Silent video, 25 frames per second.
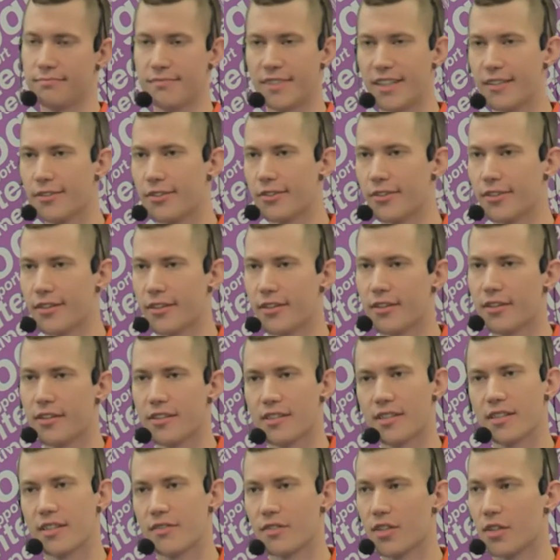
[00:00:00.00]
e-learning
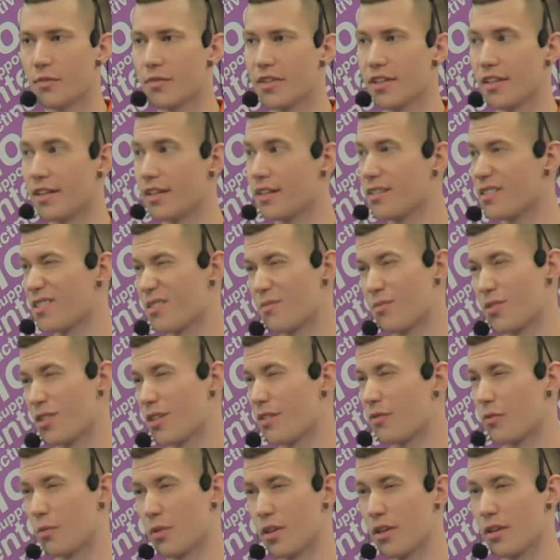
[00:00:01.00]
content development and some
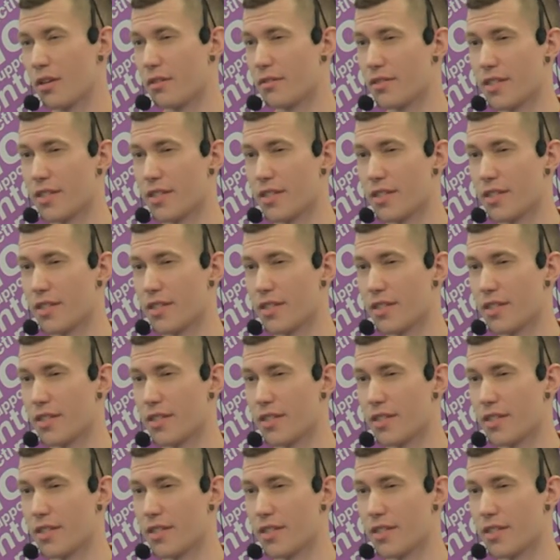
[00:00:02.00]
software